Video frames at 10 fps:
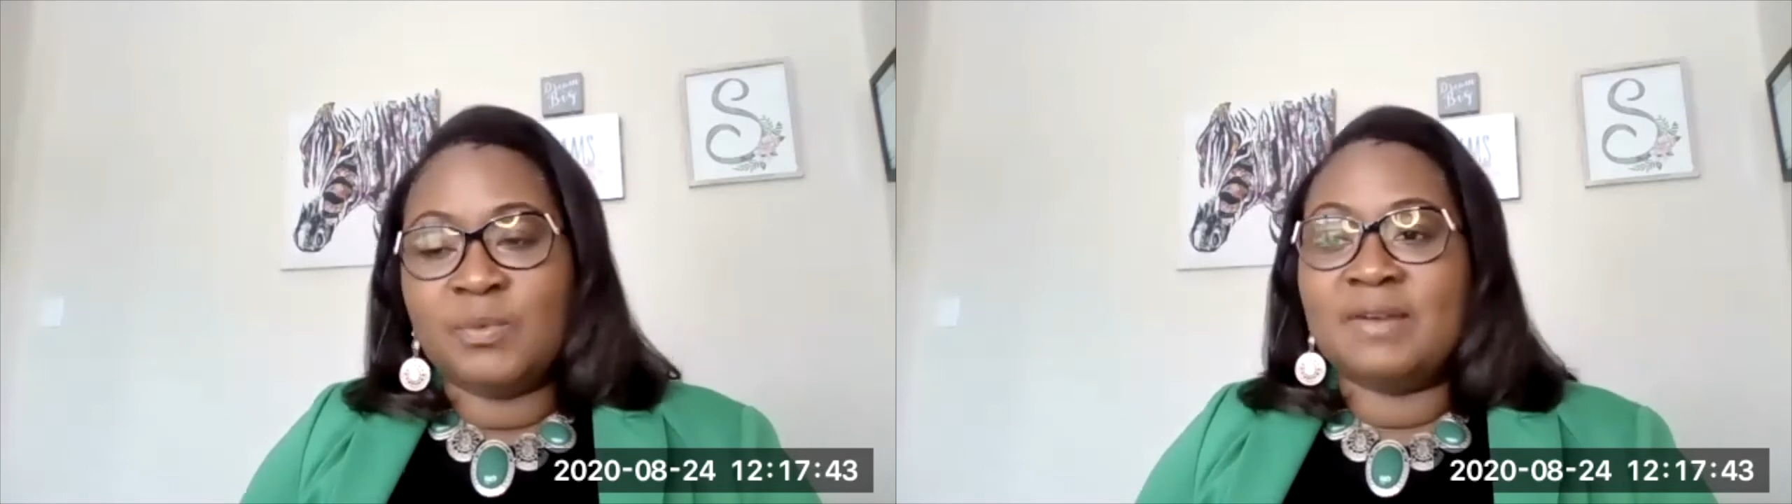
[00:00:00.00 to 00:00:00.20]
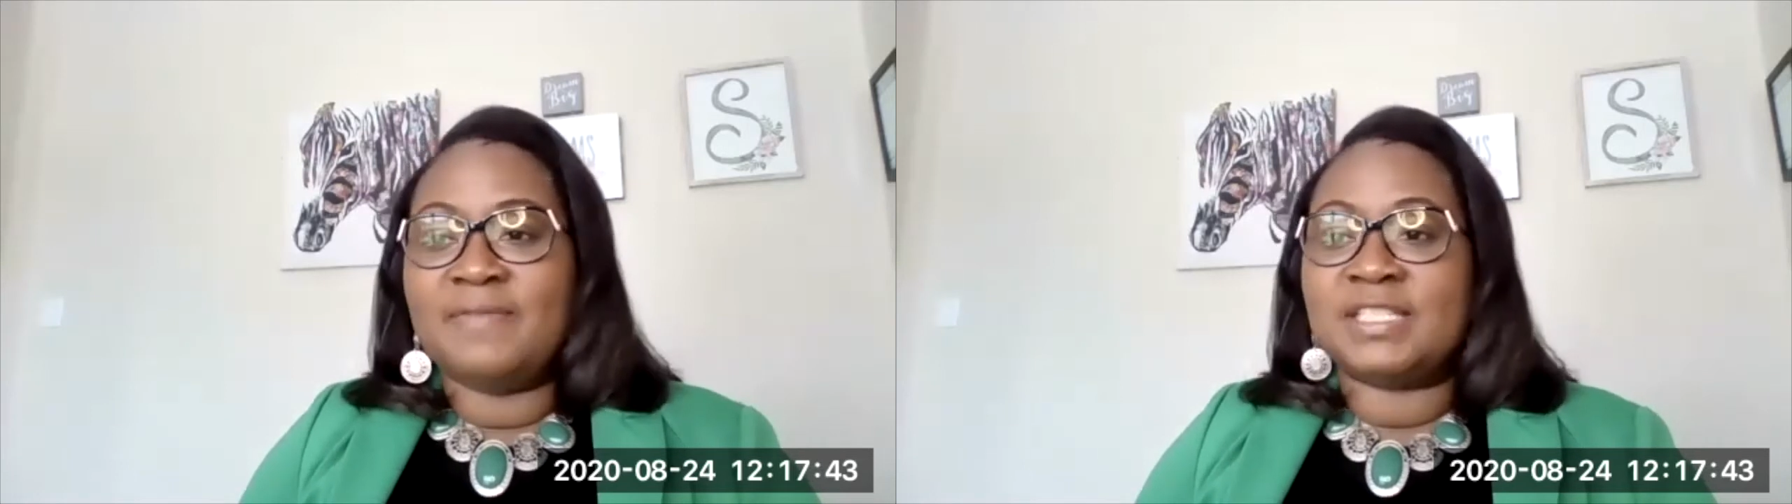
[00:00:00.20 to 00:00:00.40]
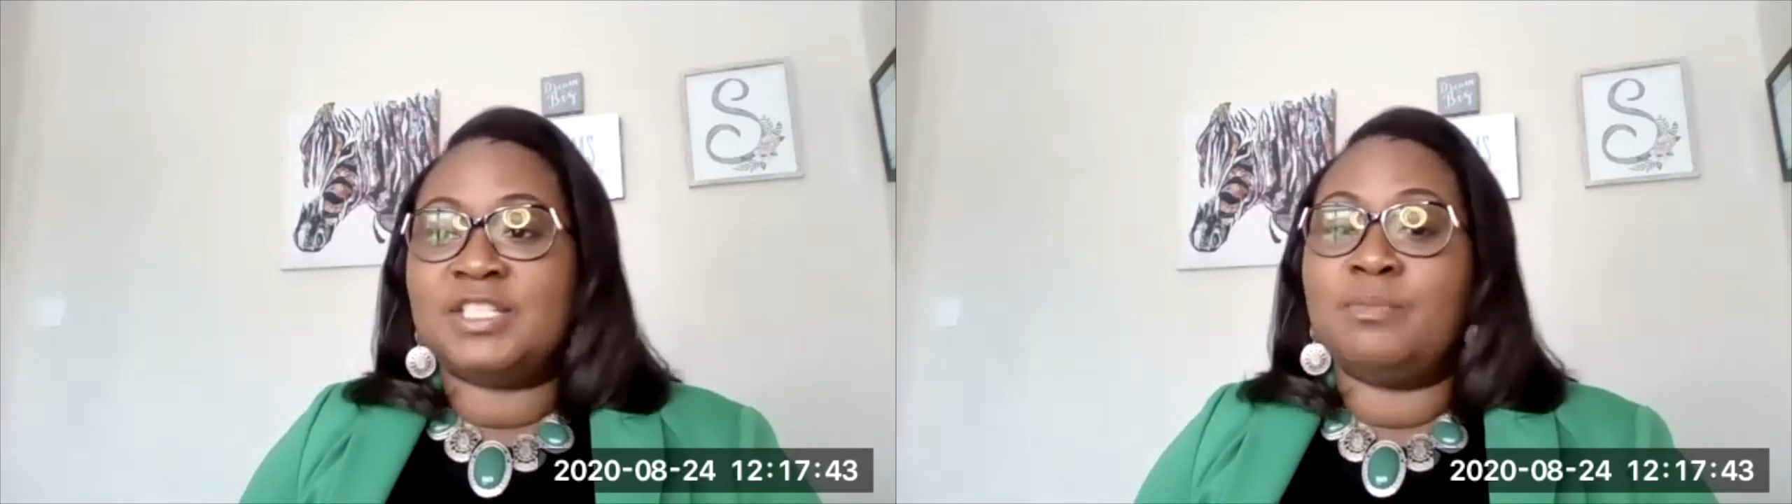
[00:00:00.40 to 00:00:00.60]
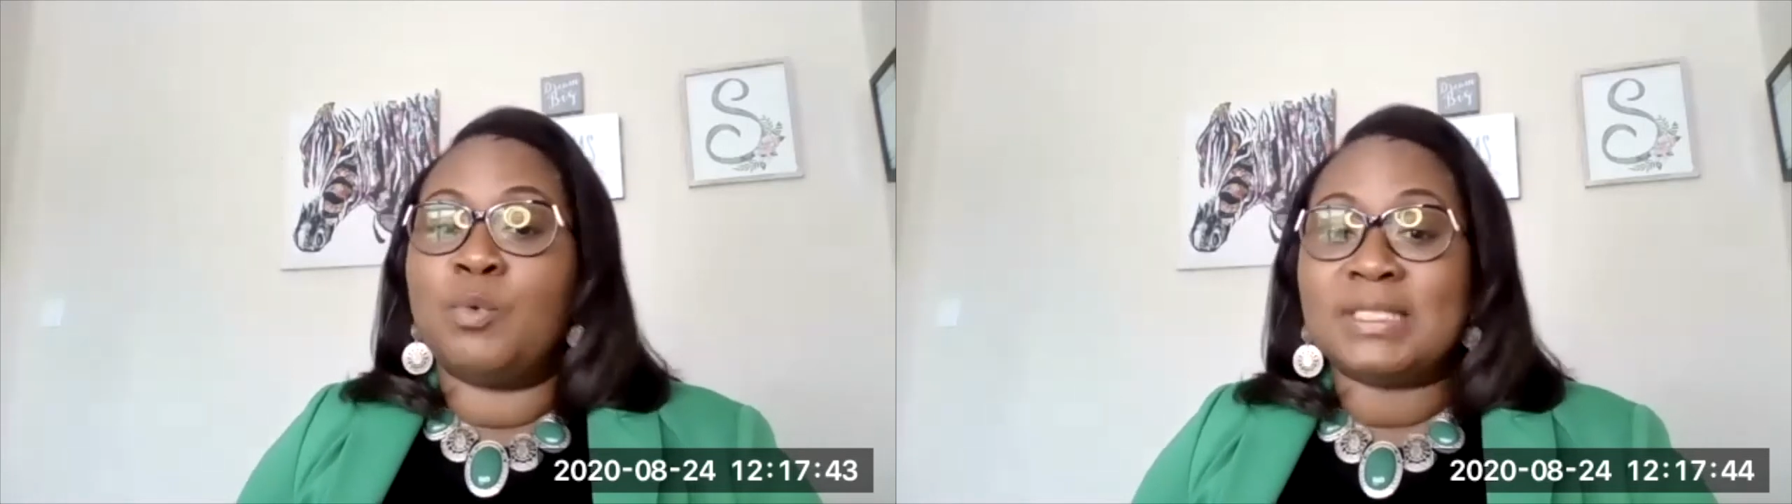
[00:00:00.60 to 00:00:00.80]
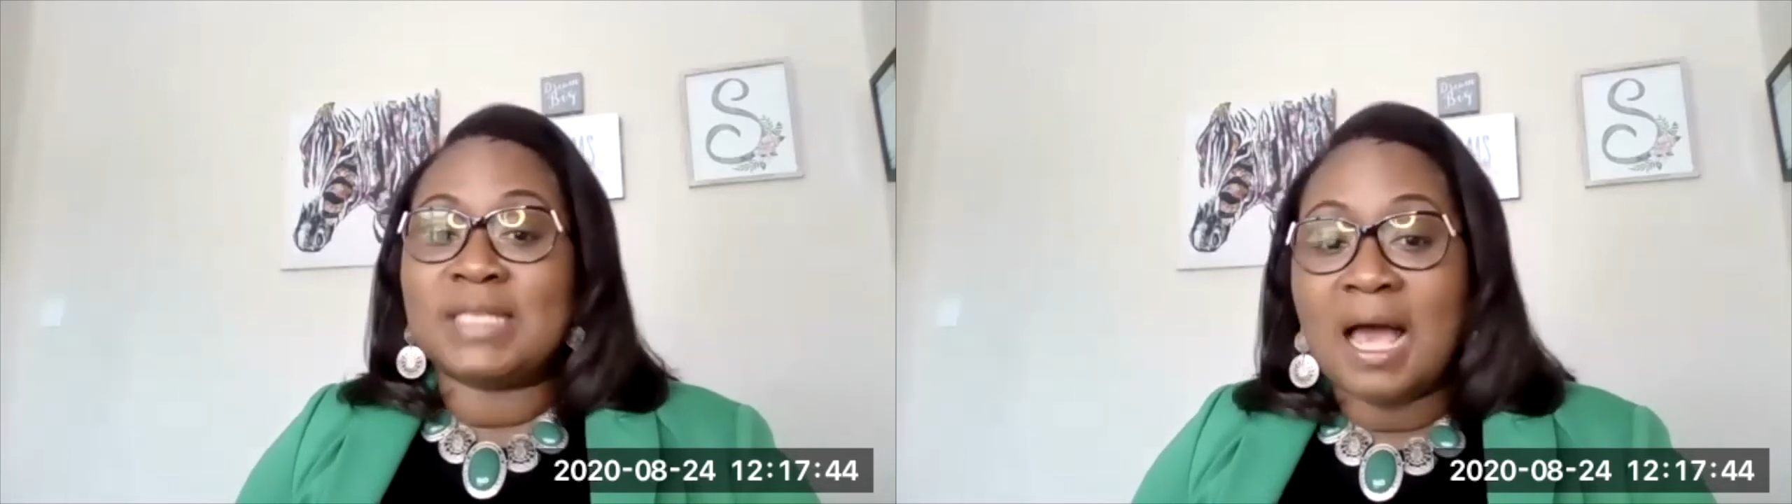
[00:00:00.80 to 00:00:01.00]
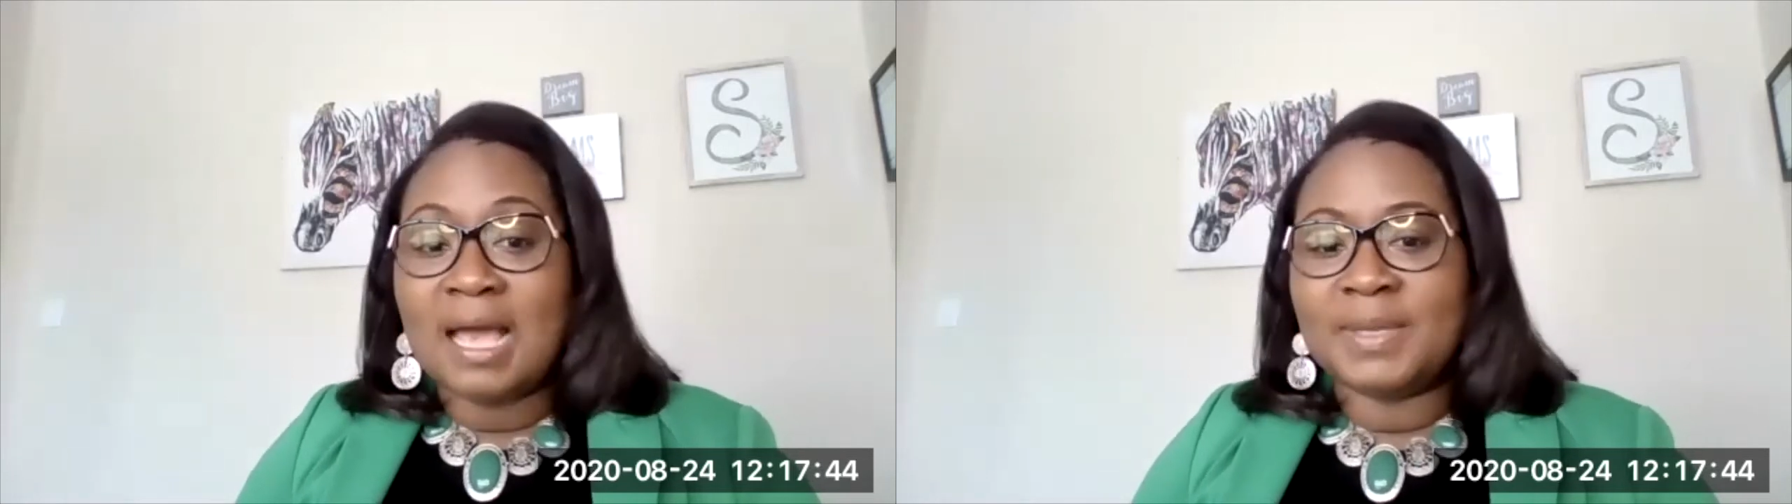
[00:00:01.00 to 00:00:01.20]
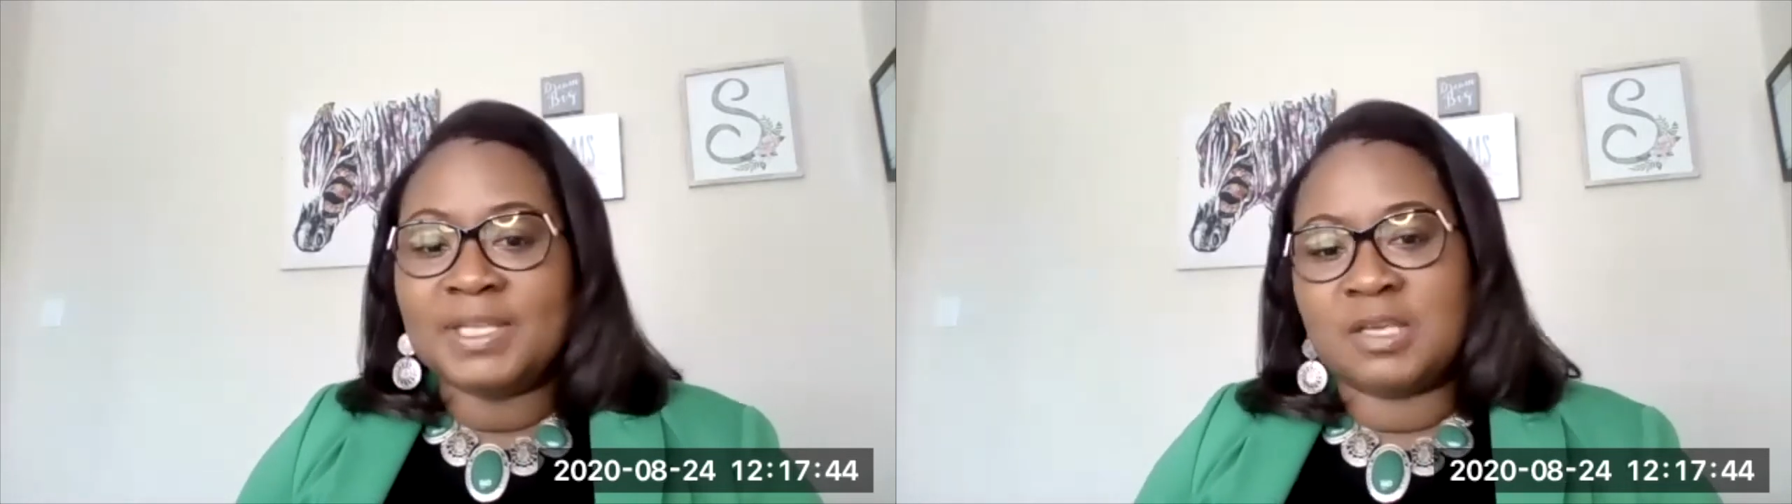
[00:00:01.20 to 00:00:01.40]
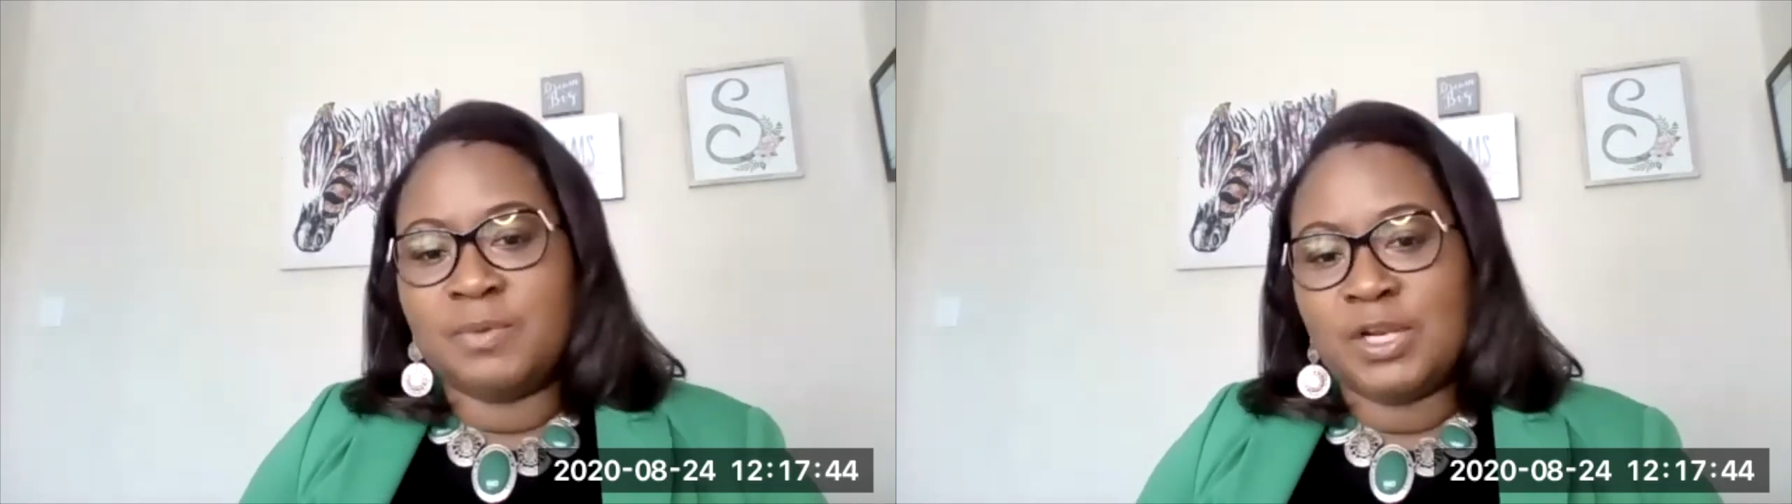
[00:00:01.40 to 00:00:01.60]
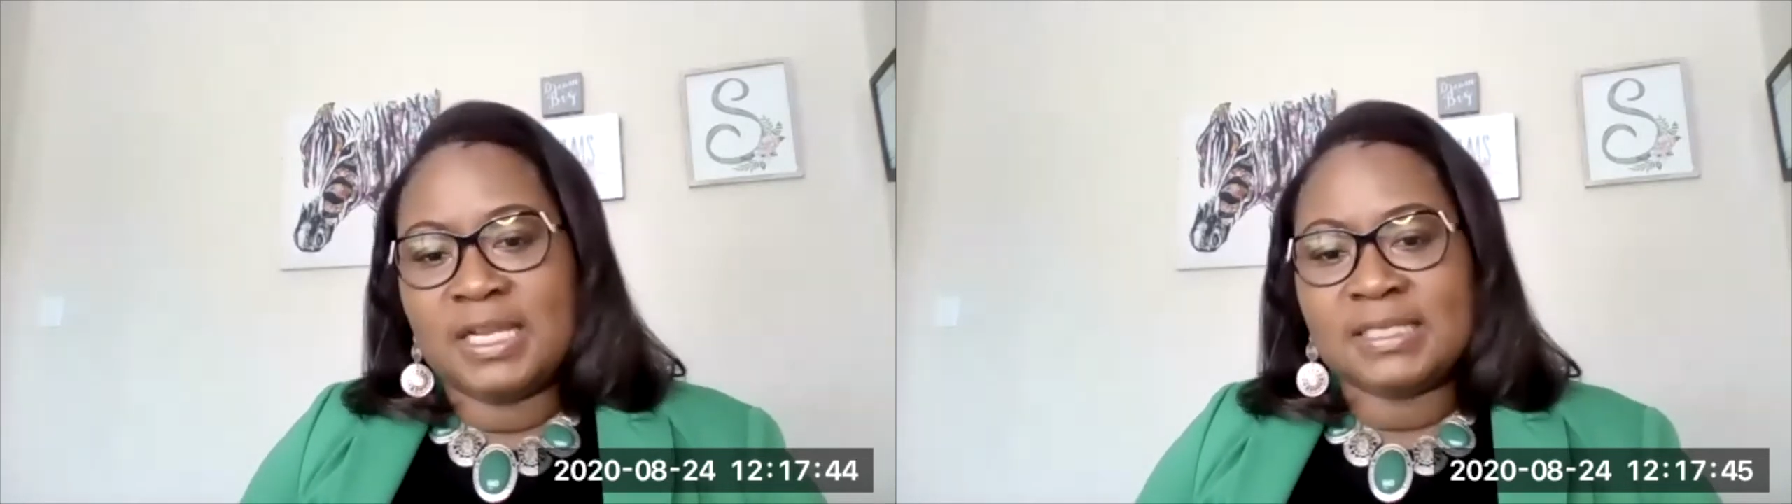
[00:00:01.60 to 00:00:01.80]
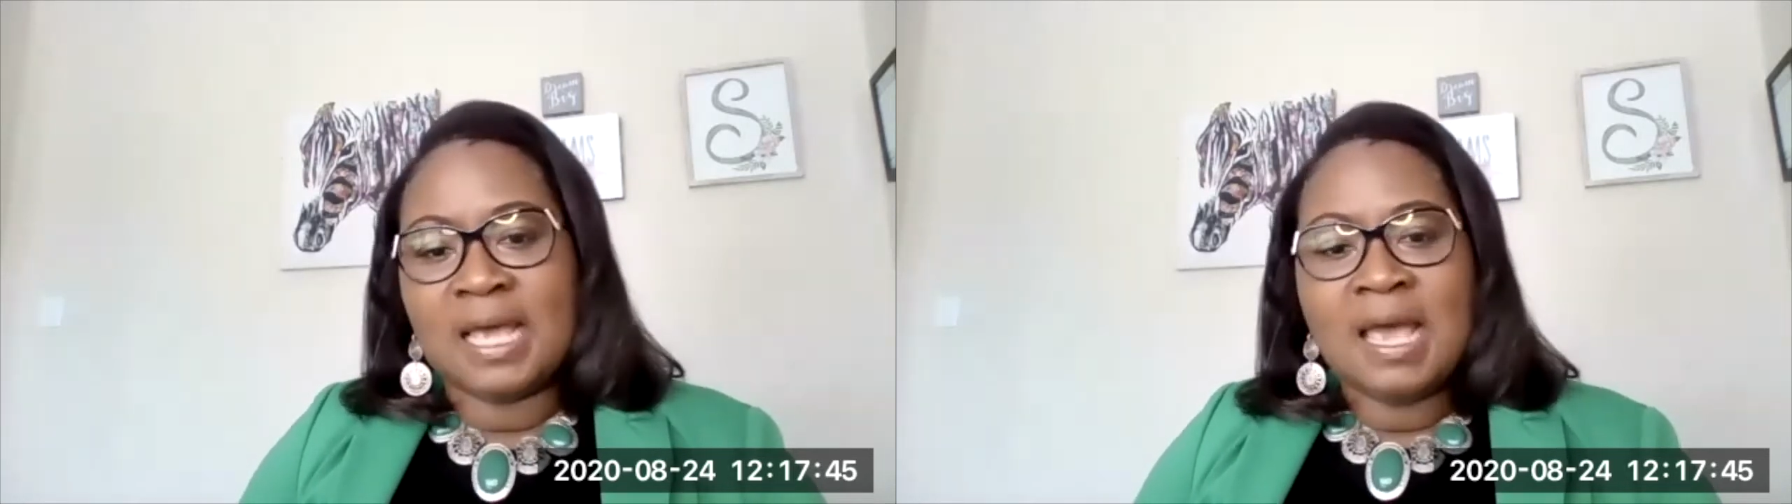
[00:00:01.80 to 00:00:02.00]
we invested more time into
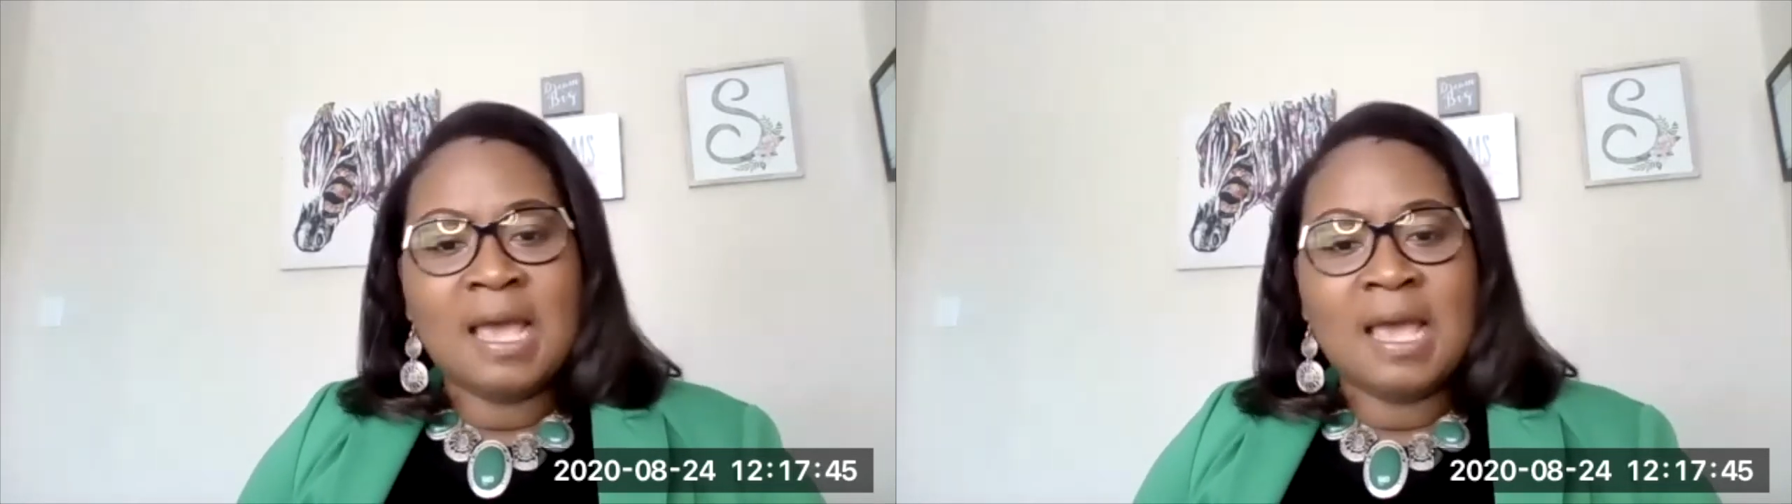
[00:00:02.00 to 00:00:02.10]
communities,